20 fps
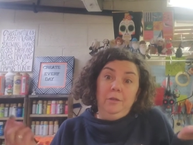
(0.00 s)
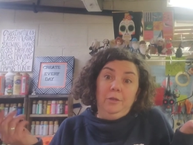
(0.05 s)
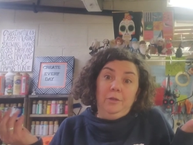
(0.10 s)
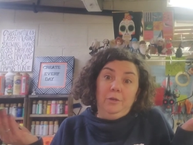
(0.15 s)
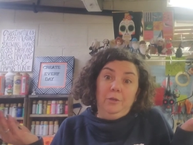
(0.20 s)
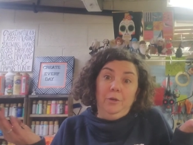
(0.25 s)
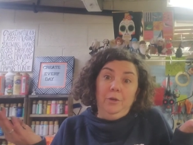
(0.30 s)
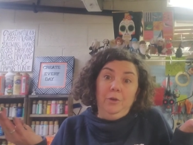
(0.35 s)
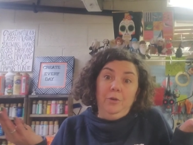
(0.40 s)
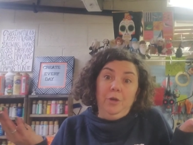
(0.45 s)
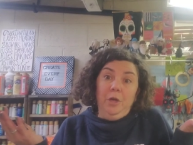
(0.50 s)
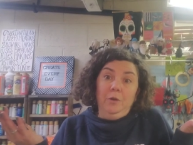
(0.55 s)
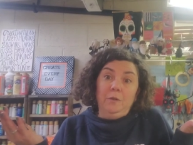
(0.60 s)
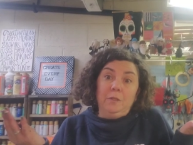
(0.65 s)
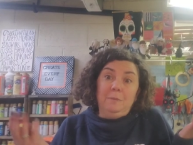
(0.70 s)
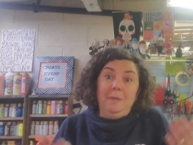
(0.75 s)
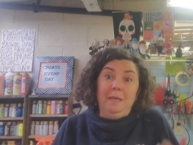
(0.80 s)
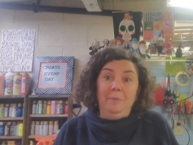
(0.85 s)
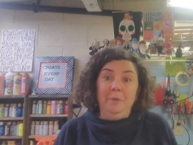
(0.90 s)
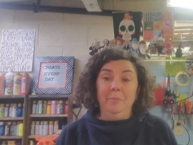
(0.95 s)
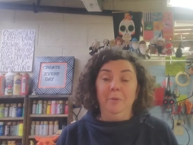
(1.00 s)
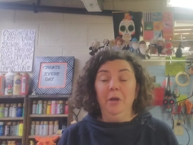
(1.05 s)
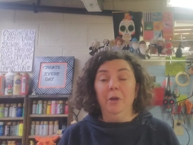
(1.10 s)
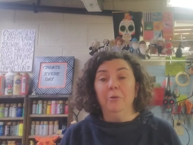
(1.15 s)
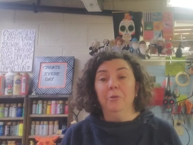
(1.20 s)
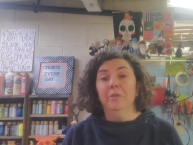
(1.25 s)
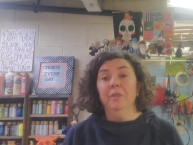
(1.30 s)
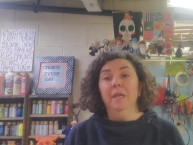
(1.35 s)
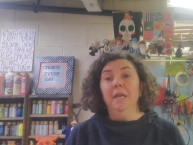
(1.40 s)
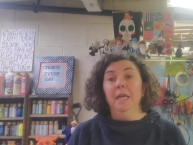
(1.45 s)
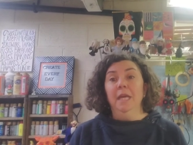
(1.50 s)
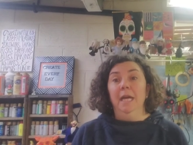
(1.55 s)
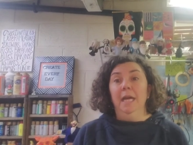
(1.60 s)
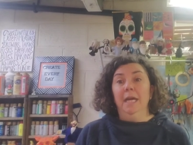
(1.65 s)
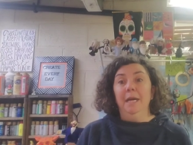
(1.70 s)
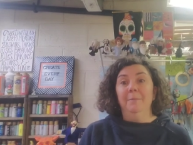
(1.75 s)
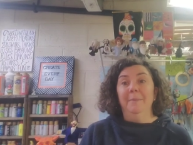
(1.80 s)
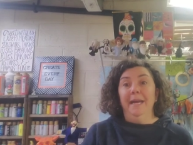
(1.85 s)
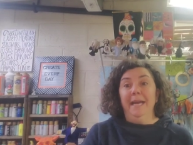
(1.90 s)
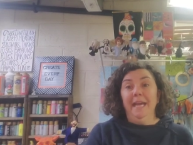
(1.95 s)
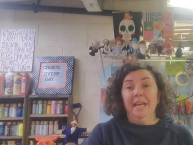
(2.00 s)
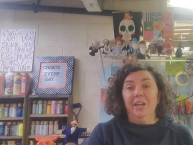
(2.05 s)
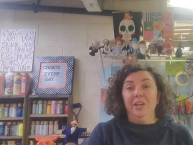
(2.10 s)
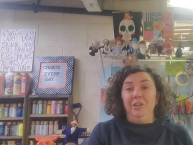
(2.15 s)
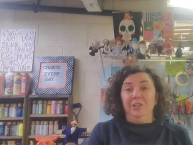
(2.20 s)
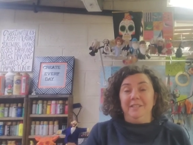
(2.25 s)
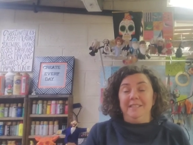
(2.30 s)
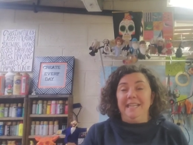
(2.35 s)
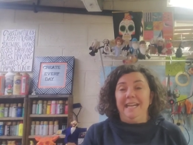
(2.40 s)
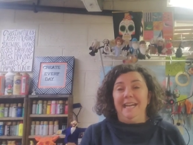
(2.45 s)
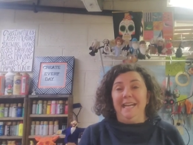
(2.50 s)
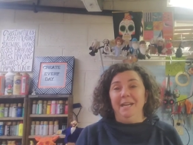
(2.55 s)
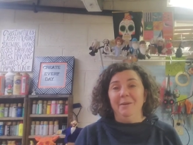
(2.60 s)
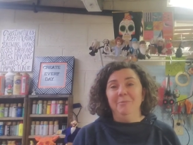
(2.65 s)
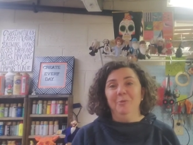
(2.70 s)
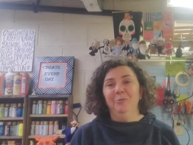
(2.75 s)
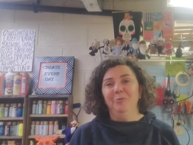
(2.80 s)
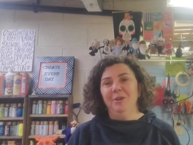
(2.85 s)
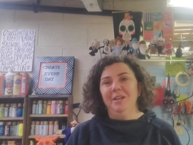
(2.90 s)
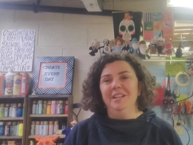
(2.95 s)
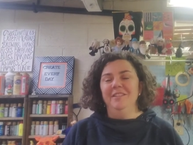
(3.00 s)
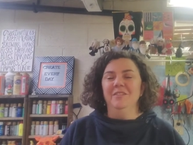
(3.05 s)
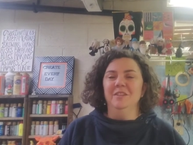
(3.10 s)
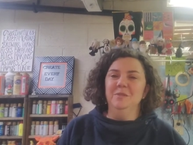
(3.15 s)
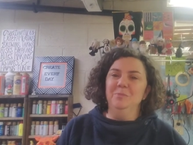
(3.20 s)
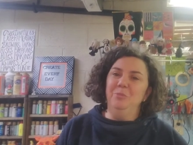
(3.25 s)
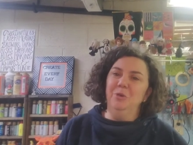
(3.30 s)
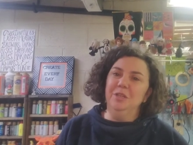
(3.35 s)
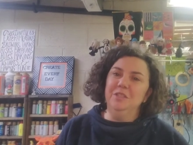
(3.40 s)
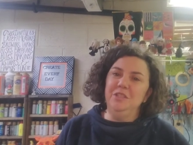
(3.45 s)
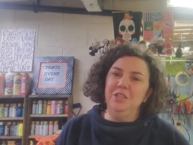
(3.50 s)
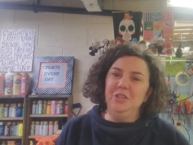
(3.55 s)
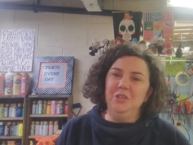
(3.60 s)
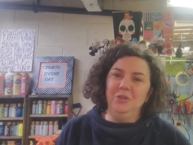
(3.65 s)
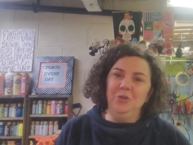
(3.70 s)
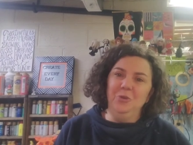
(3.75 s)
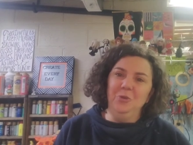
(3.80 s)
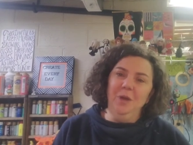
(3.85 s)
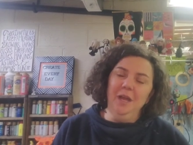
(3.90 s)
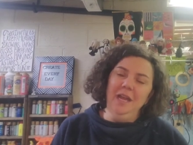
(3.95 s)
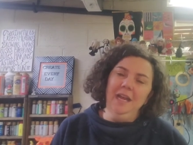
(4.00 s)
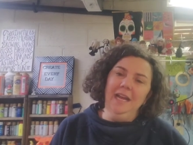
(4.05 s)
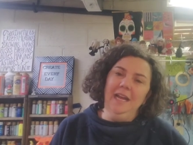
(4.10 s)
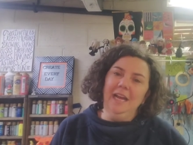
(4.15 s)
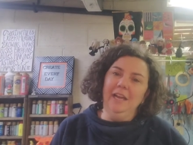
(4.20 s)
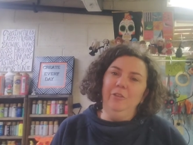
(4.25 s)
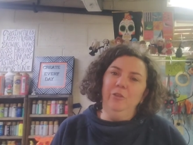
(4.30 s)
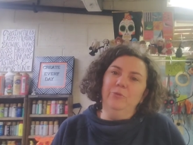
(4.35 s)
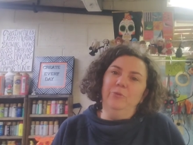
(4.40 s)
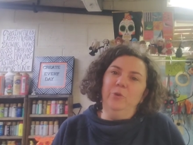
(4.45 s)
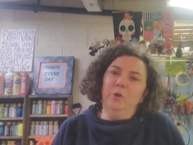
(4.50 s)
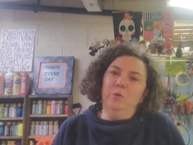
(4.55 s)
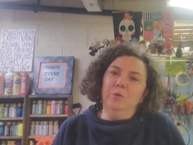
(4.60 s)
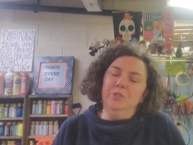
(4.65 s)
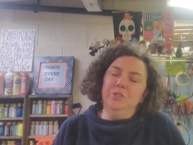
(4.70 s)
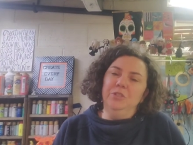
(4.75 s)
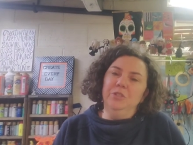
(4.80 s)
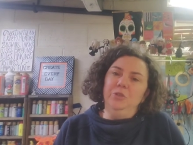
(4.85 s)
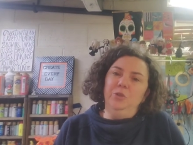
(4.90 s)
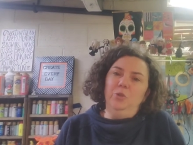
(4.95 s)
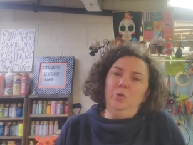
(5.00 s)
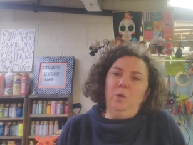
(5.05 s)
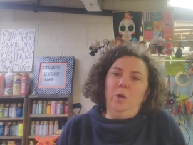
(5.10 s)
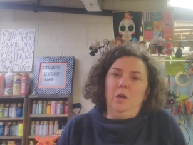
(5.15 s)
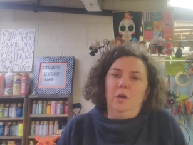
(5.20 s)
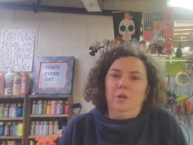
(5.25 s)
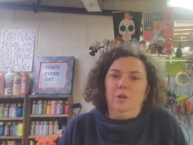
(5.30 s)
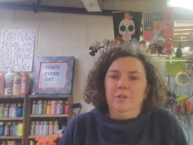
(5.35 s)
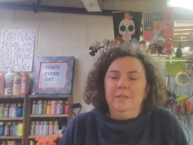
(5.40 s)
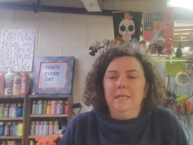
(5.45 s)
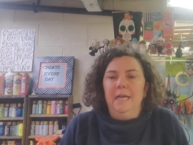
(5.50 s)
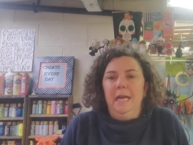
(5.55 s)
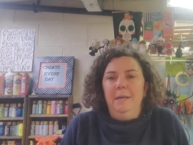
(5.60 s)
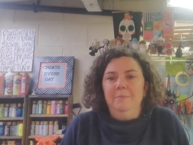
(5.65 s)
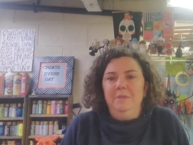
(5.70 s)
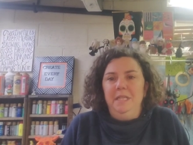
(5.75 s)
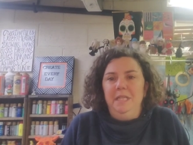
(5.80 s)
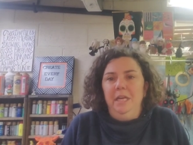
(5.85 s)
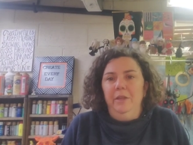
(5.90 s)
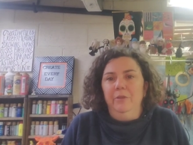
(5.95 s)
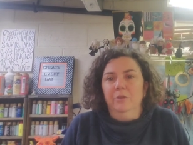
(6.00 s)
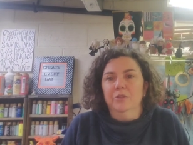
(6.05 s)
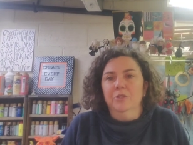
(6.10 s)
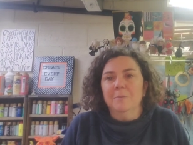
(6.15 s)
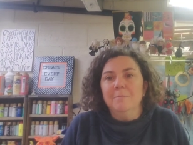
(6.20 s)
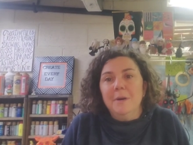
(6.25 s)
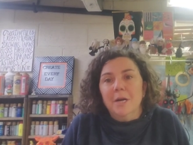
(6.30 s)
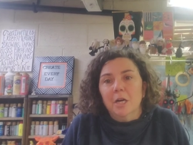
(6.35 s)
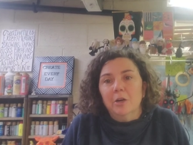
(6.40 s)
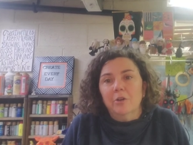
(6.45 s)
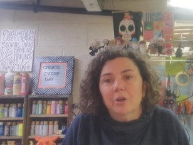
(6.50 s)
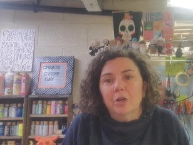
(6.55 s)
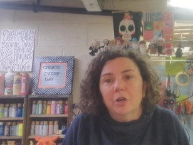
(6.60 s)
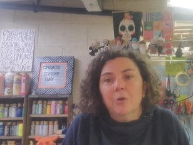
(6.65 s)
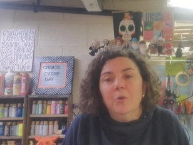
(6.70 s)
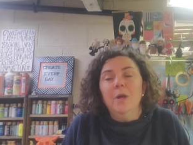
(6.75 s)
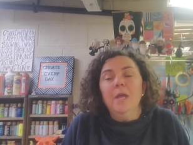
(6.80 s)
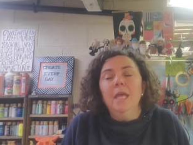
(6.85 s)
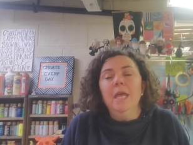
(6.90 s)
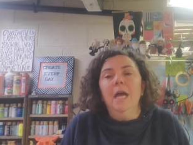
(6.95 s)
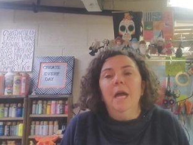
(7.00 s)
or who knows, maybe both. Um, I had a good time reading this book to you. I look forward to our time together tomorrow.